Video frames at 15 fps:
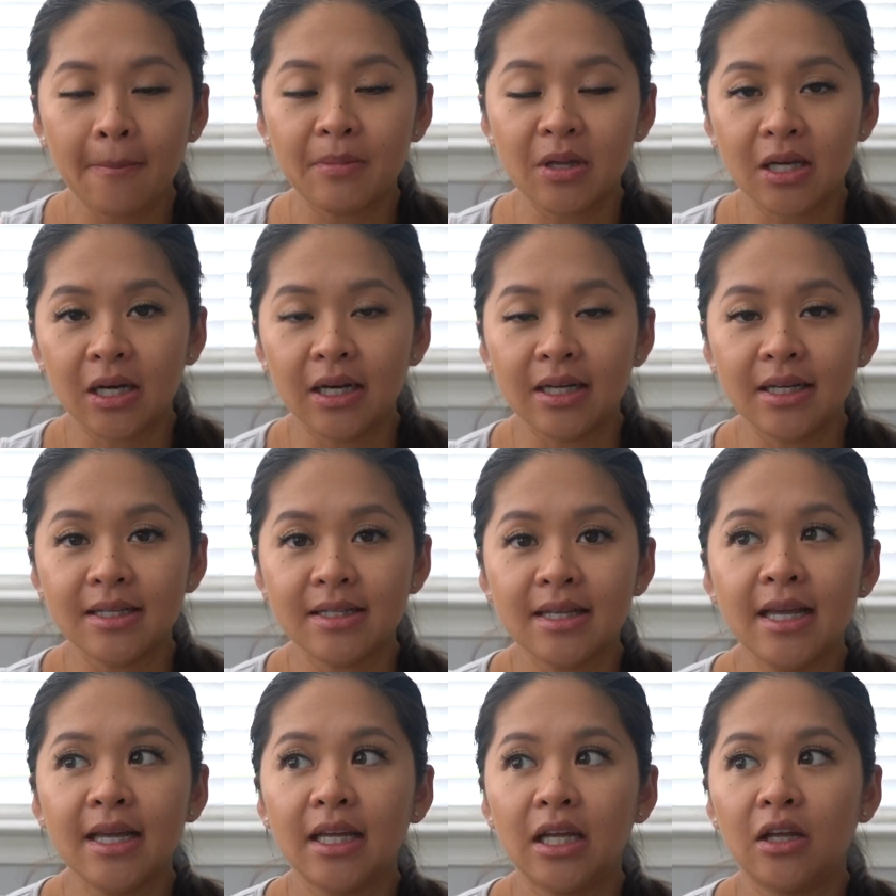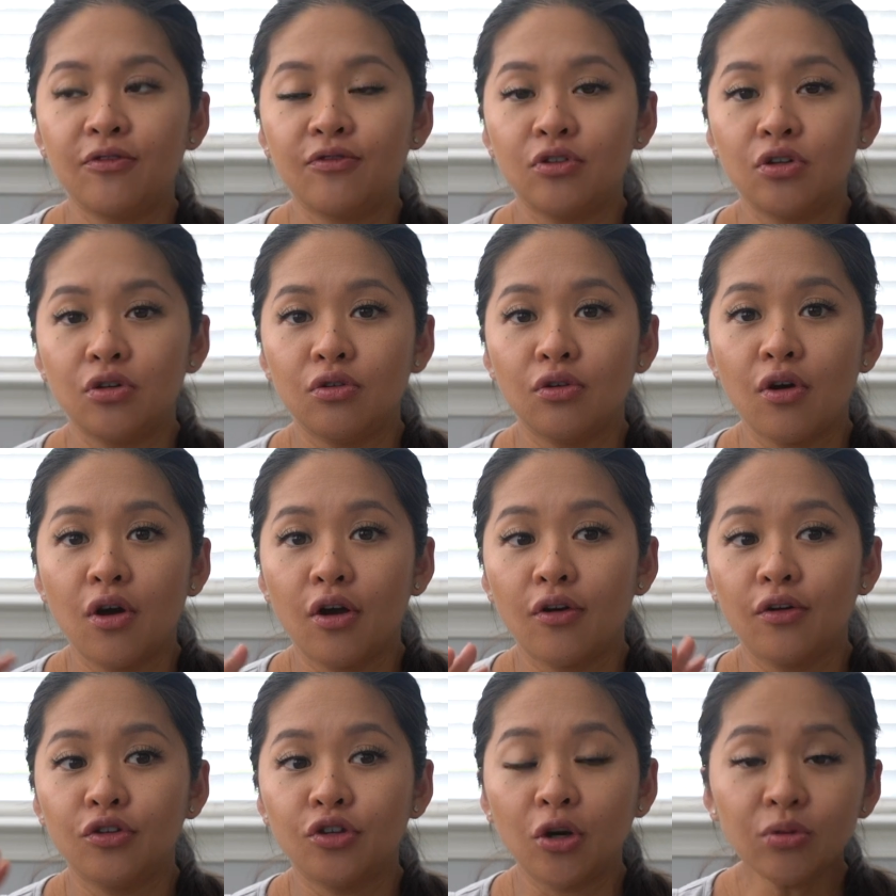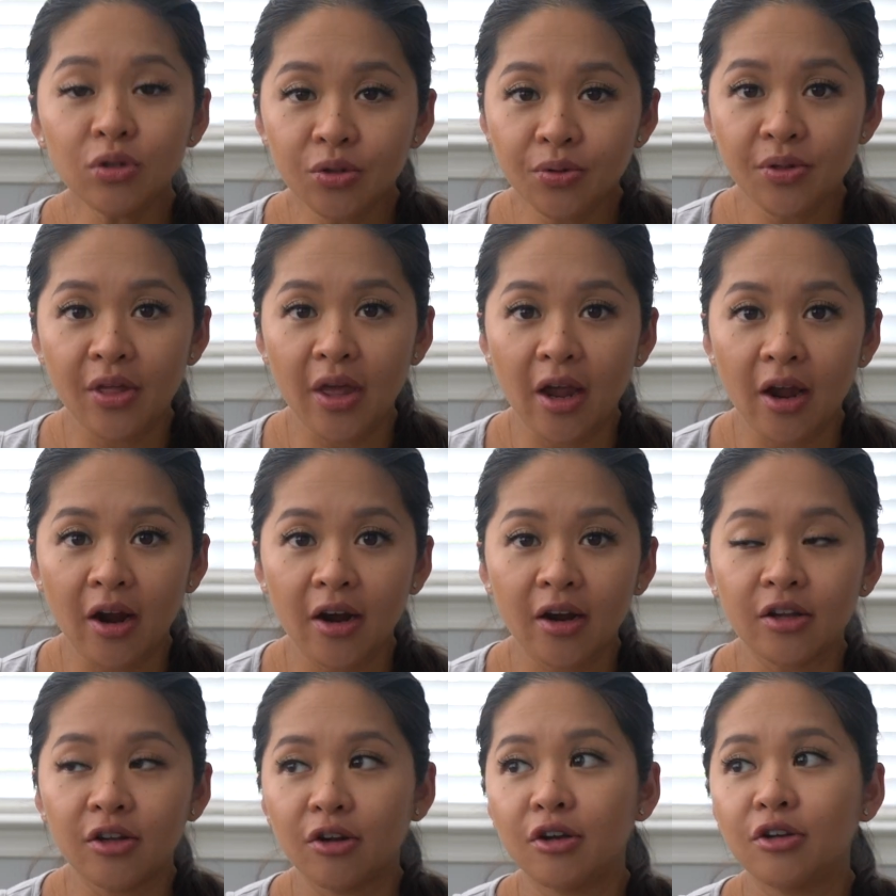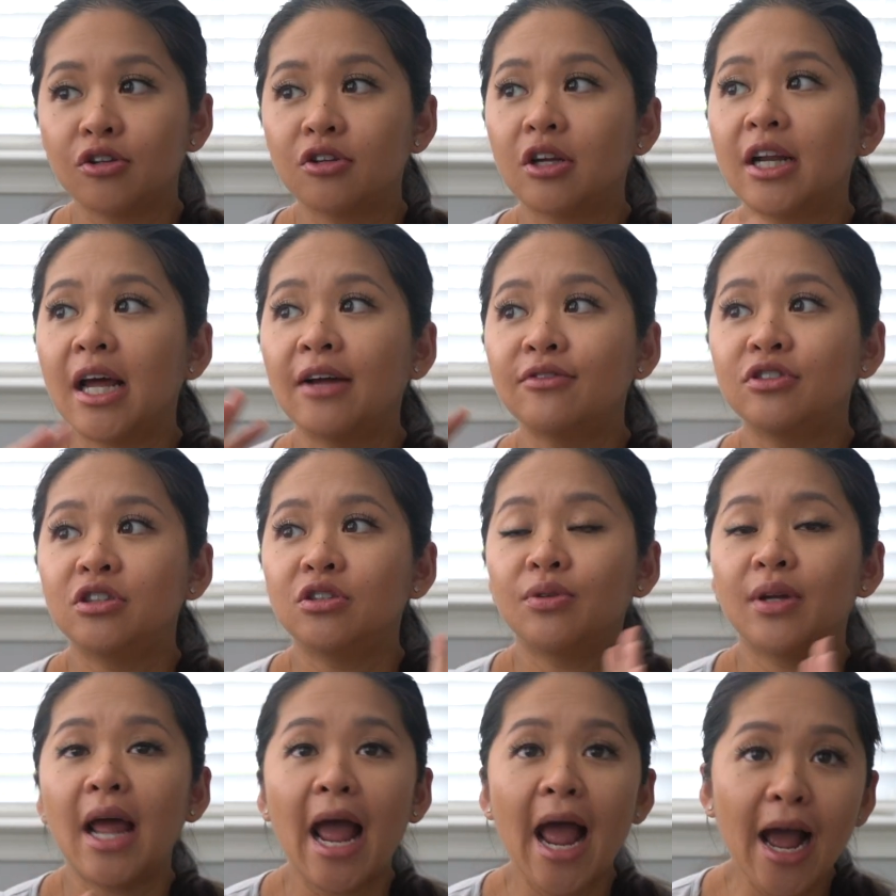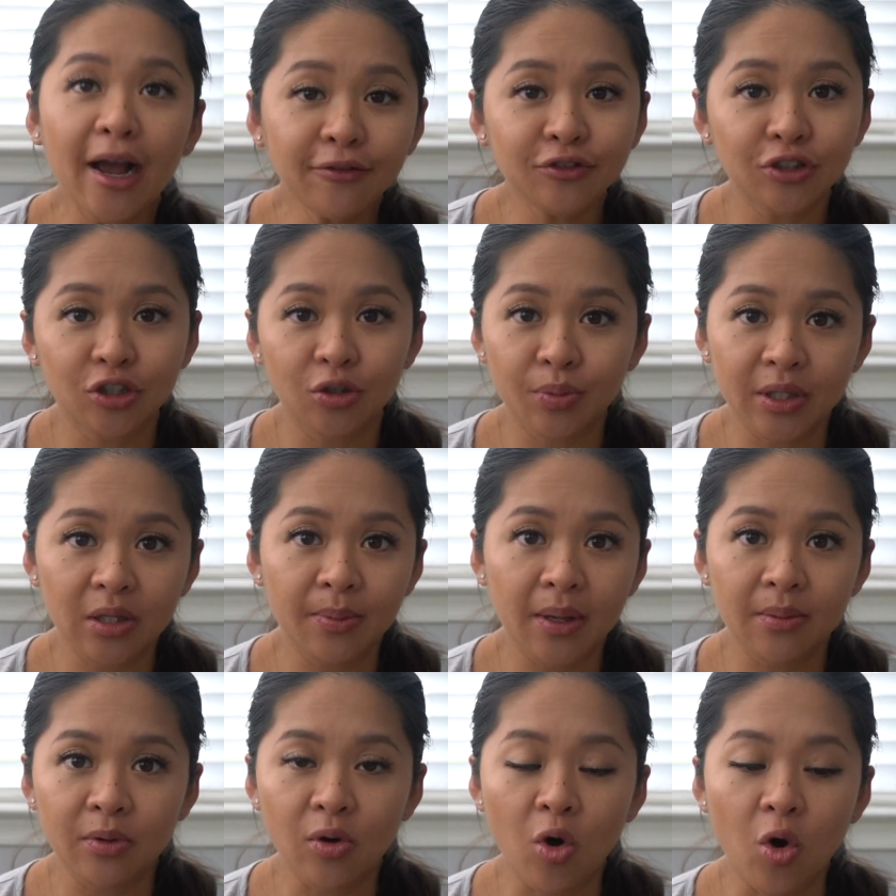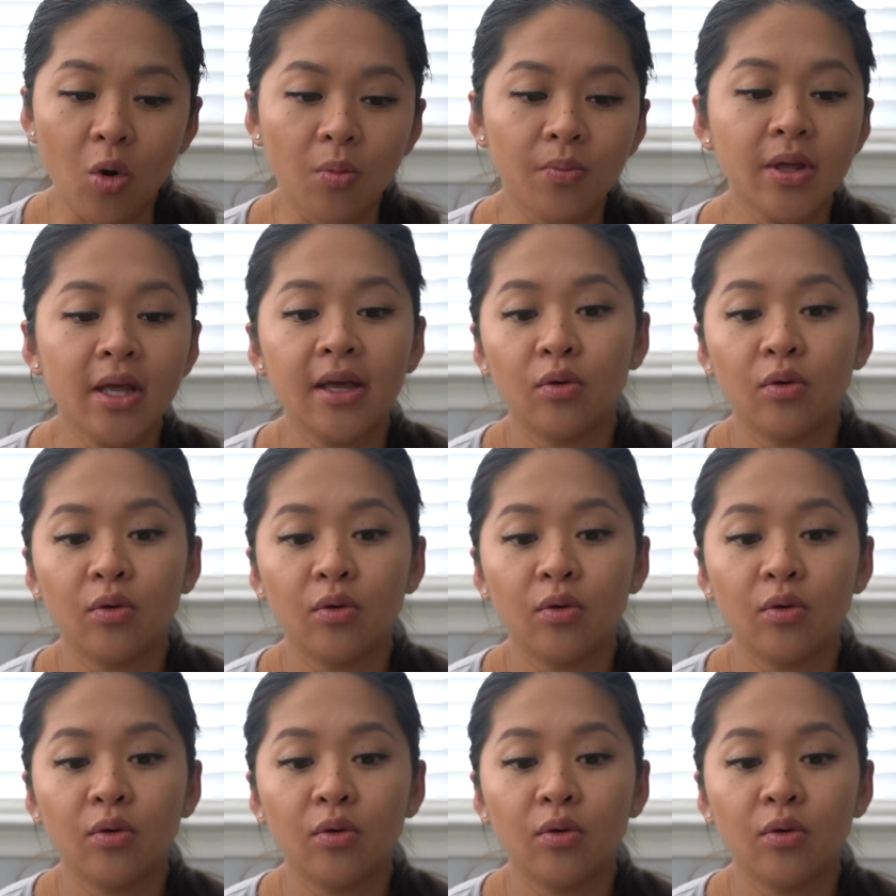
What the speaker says: because if you don't do it there, you're gonna have to do it after you bring the baby home,